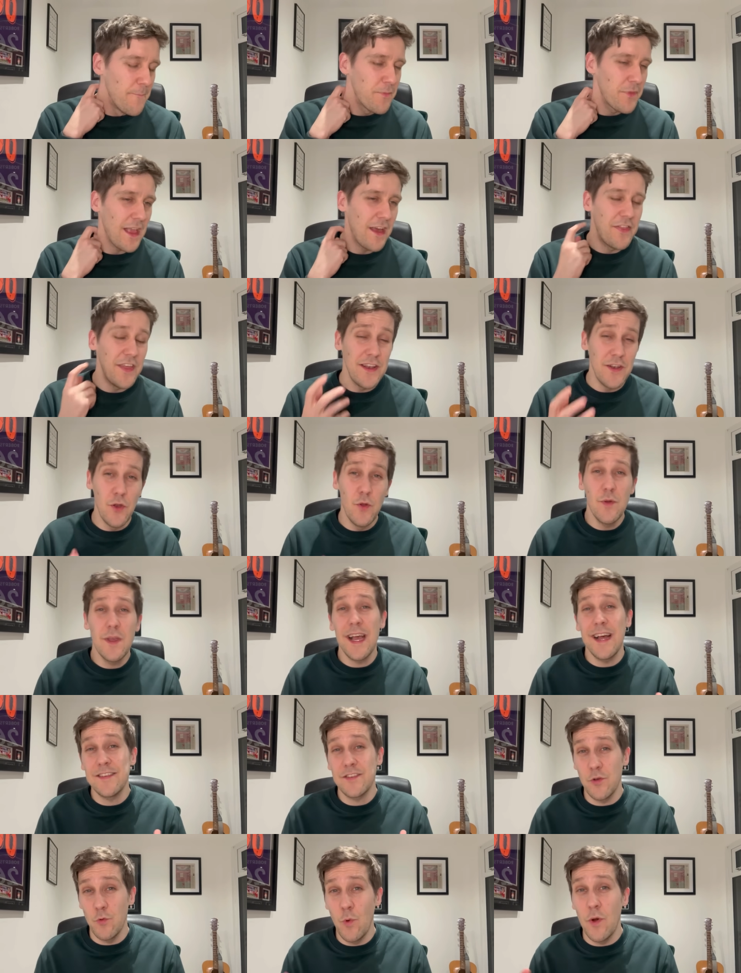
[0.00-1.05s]
I think
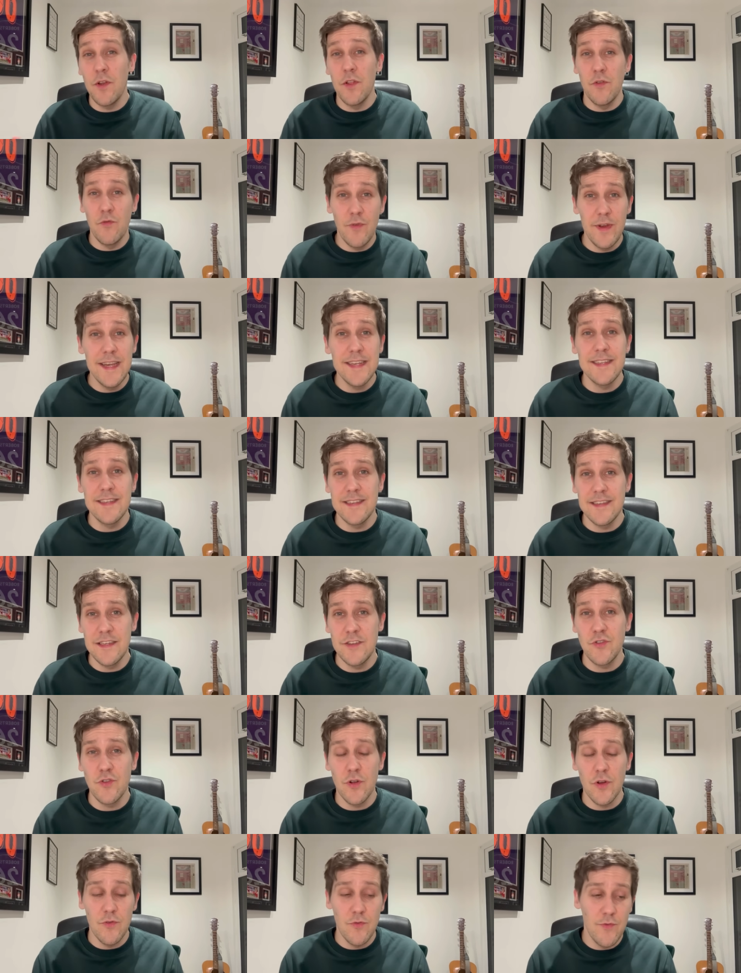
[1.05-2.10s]
Newcastle, one of the reasons he
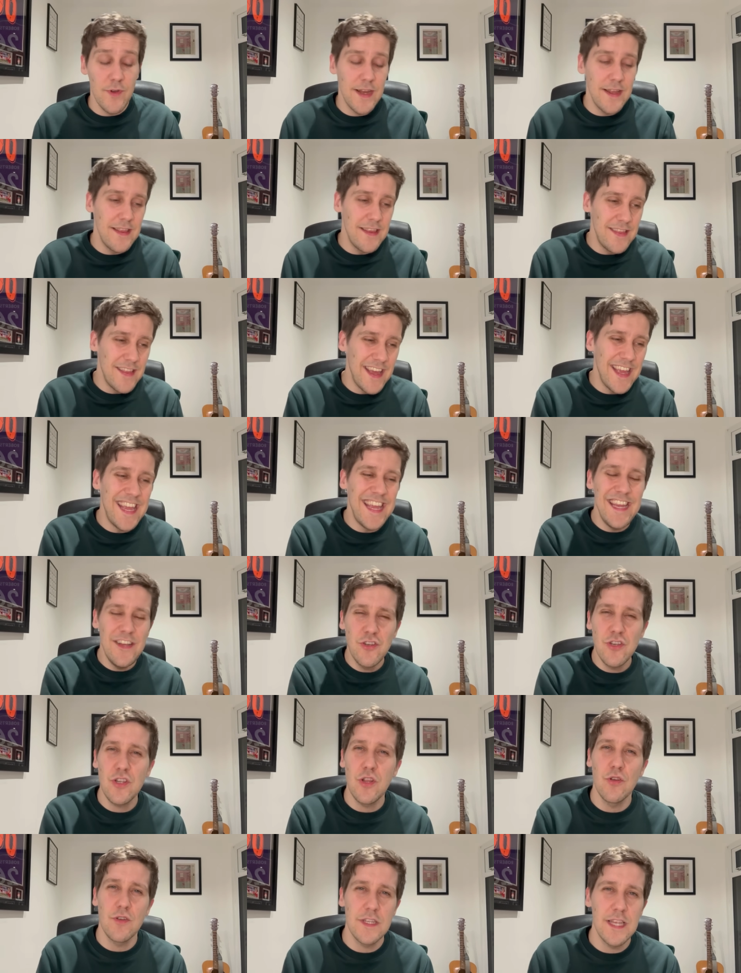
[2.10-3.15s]
struggled, really, that he
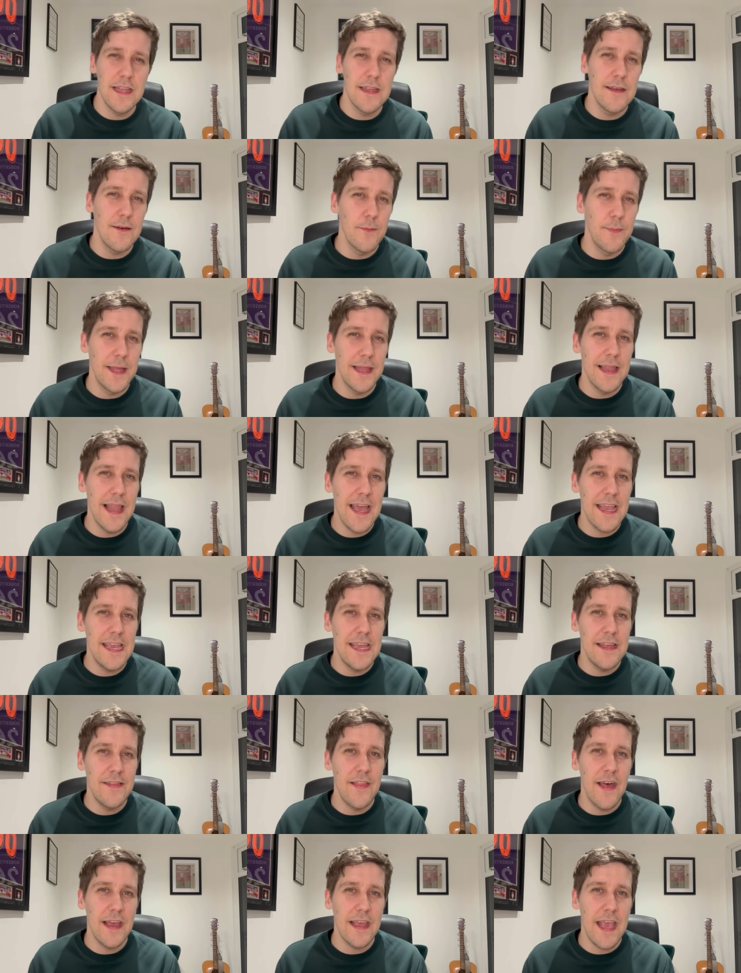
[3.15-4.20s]
just looked a little bit leggy
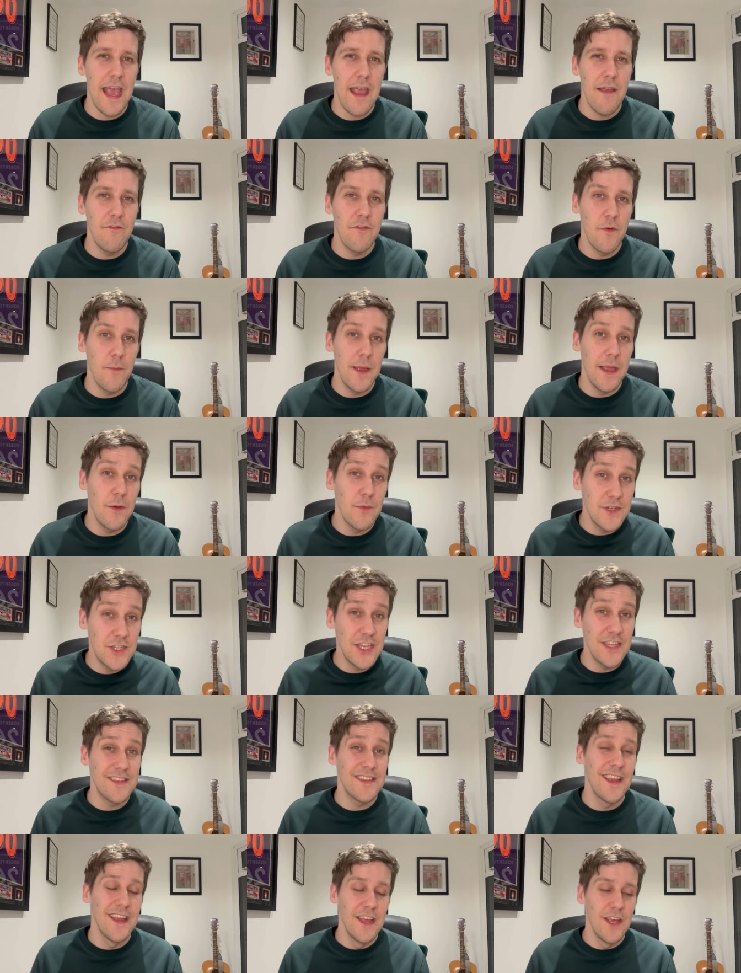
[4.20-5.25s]
in that game for me, which
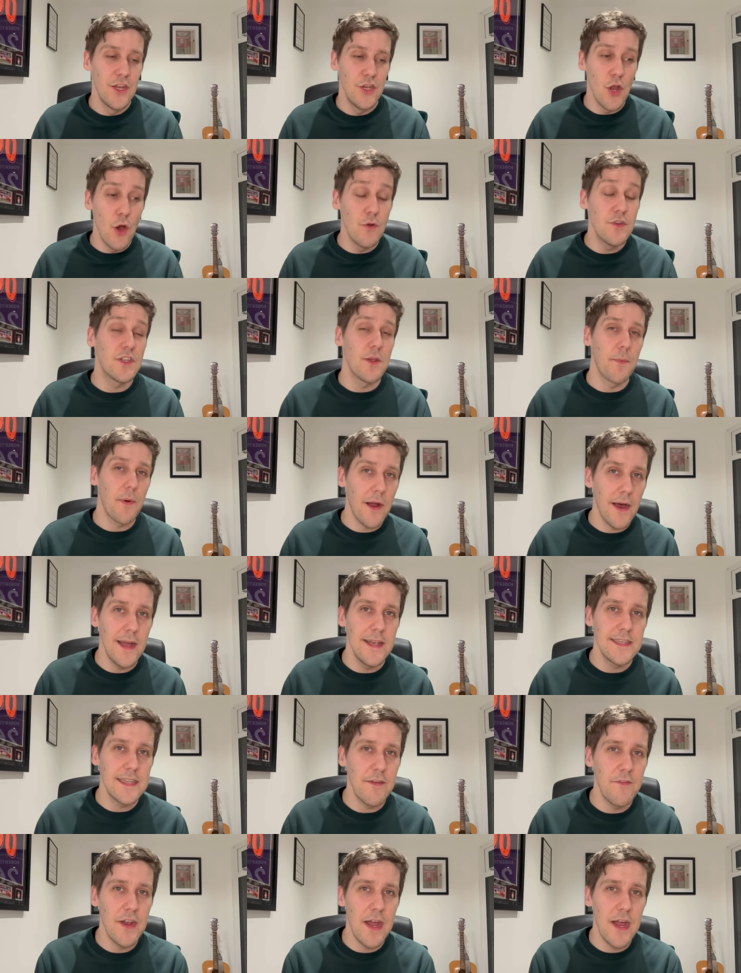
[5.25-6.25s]
is no surprise given